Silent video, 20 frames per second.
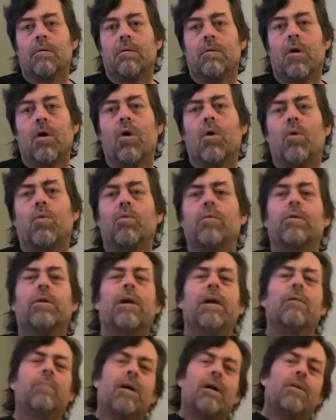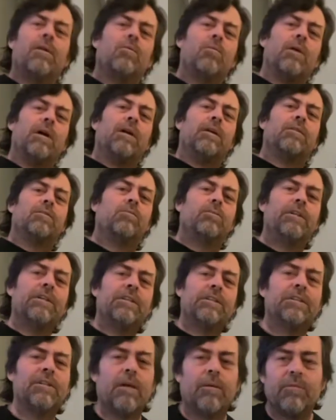Oh, and by the way, the
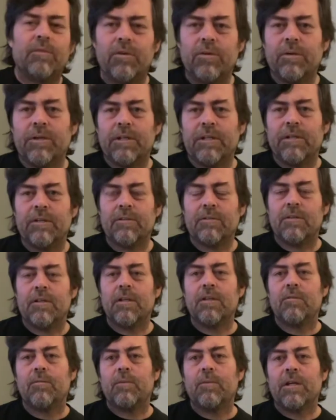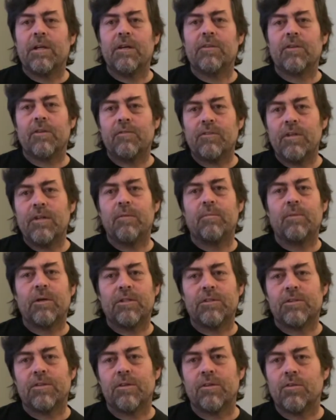reason I'm doing this is because I've seen a
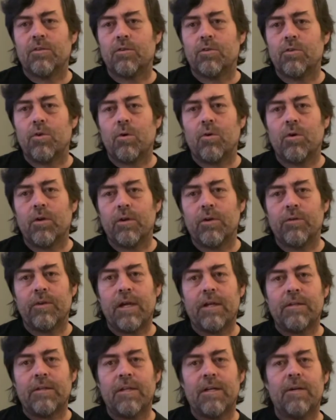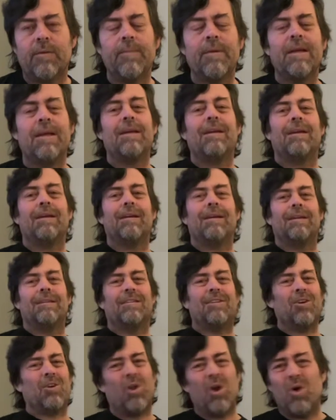bunch of the tutorials out there. They're
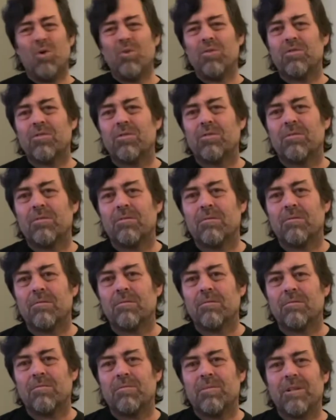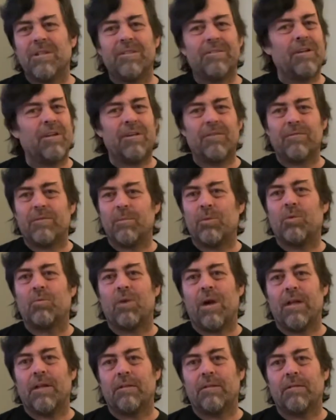close, but none of them are
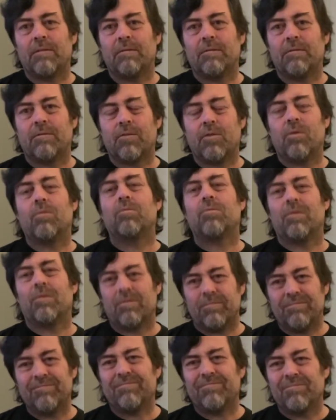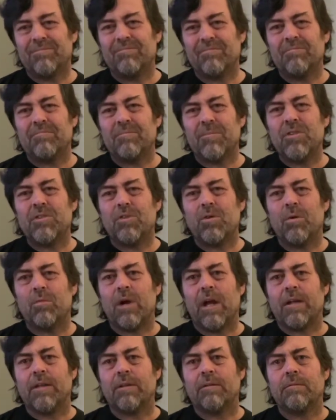right. So let's do it
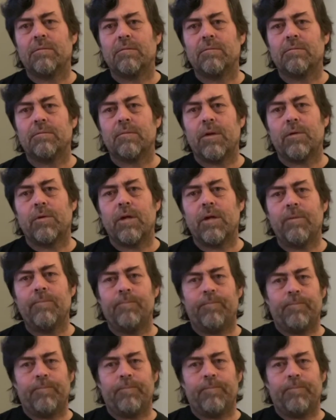right, okay?